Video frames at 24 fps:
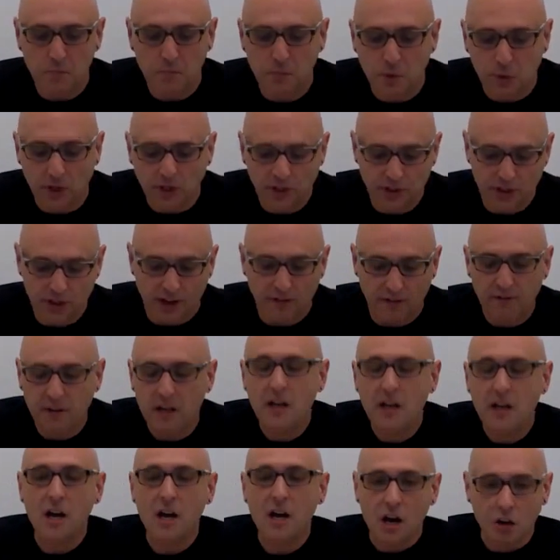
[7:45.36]
computing
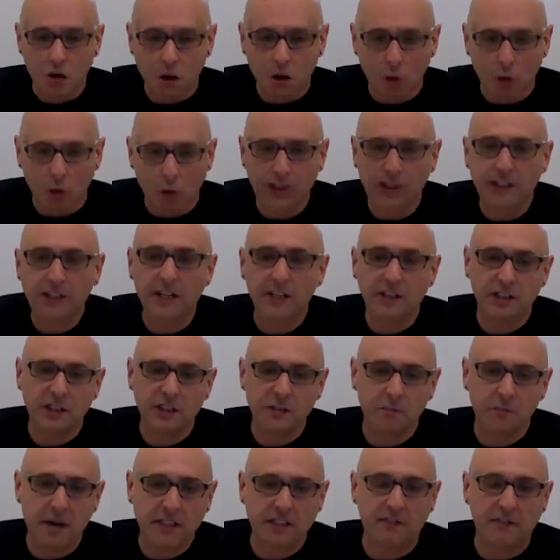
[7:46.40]
stuff, goes in
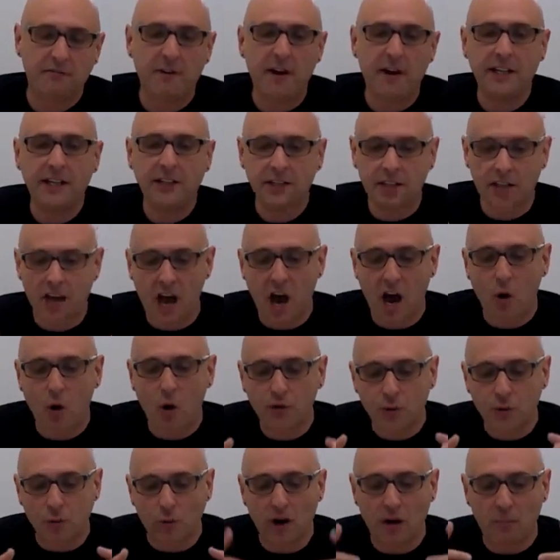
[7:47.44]
and specifies
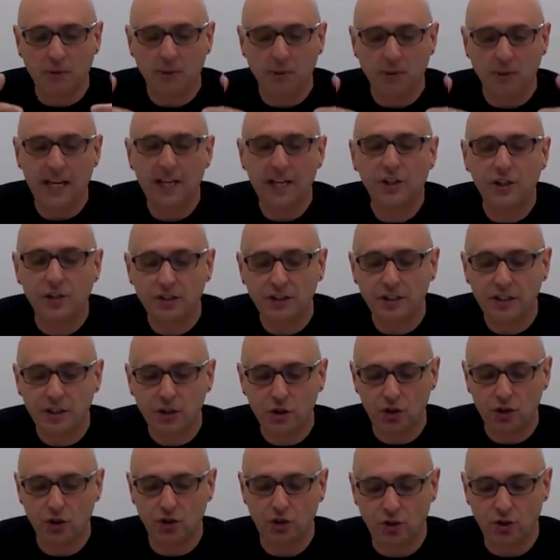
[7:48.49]
how their application
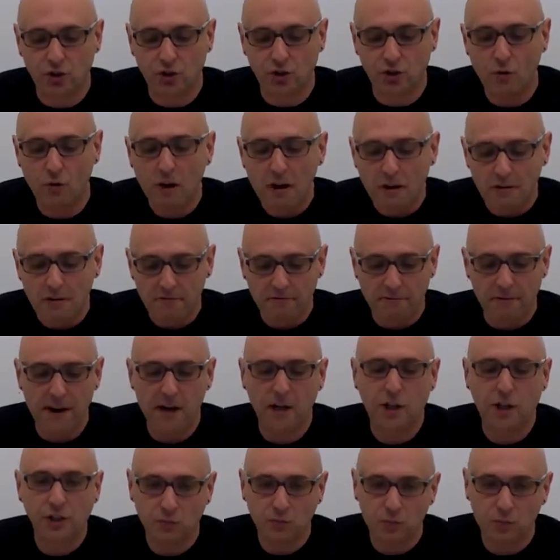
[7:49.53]
needs to
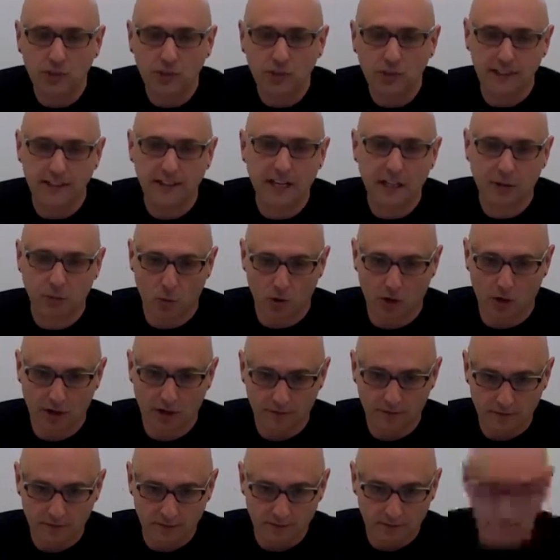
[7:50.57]
function within the
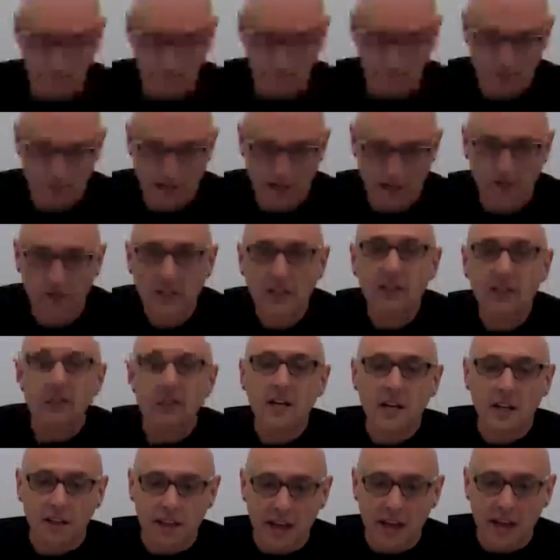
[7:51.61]
network, right?
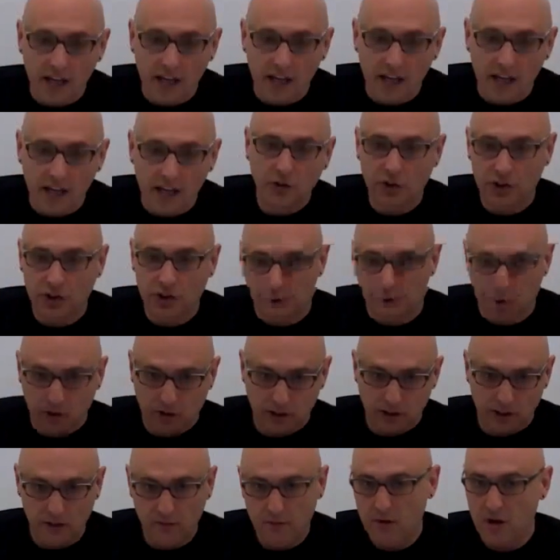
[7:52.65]
Then
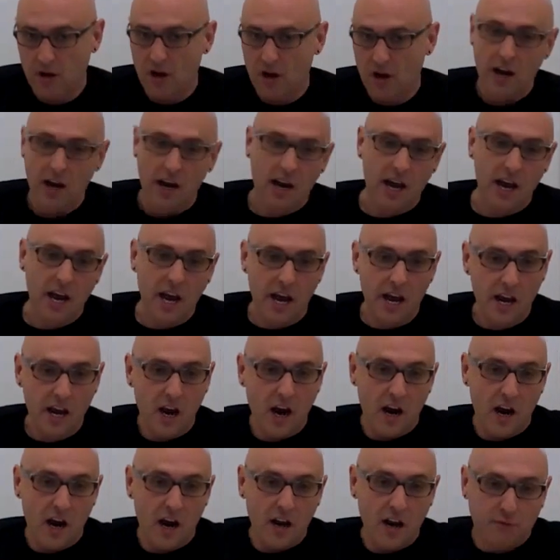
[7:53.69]
separately,
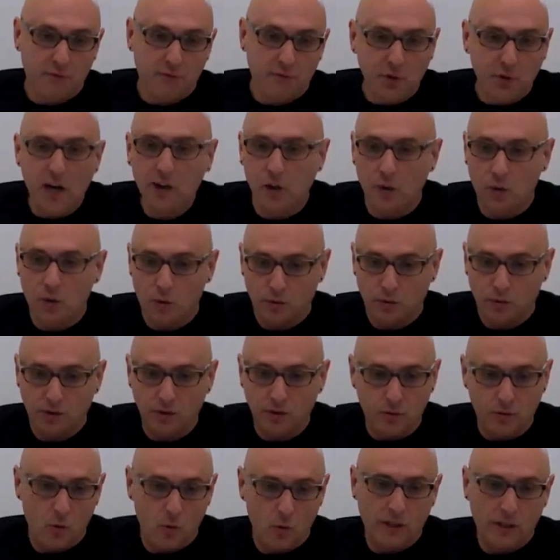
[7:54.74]
a infrastructure
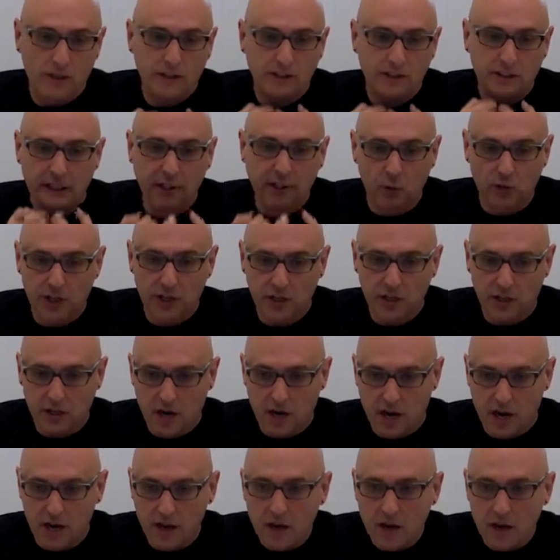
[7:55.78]
owner or the
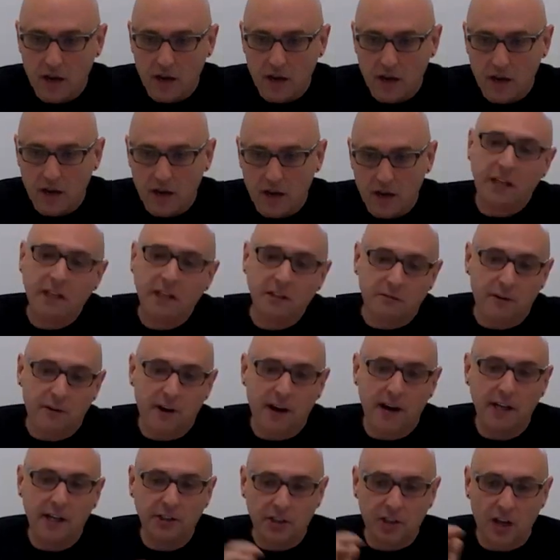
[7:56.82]
networking guy
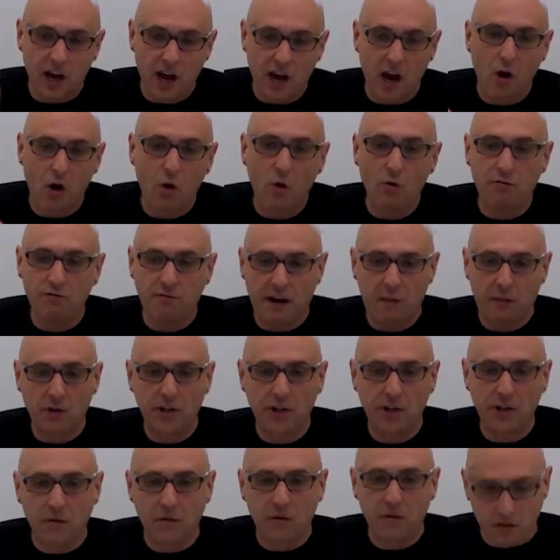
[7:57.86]
specifies how
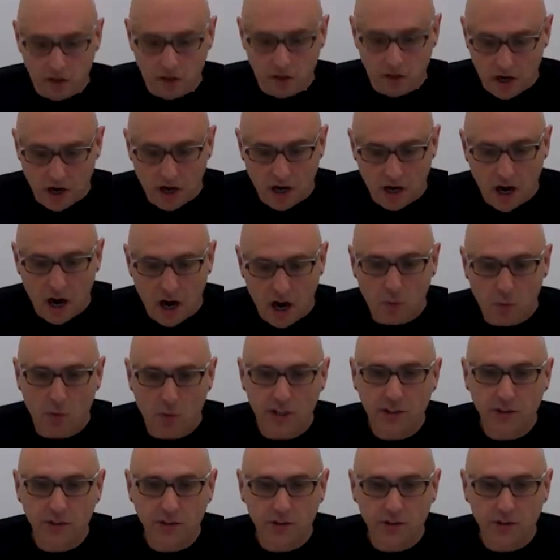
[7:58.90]
Fabric
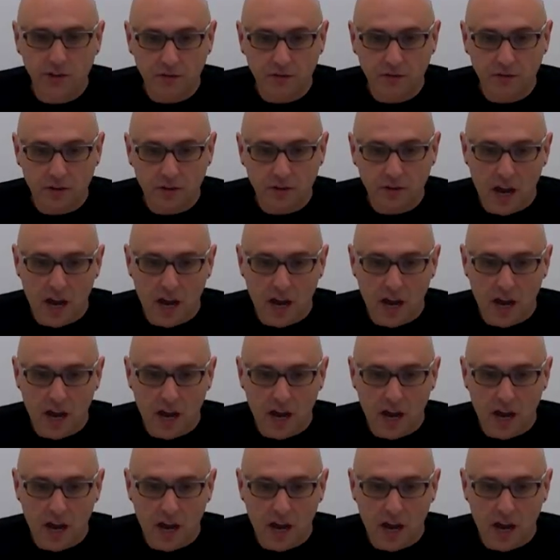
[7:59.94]
operates,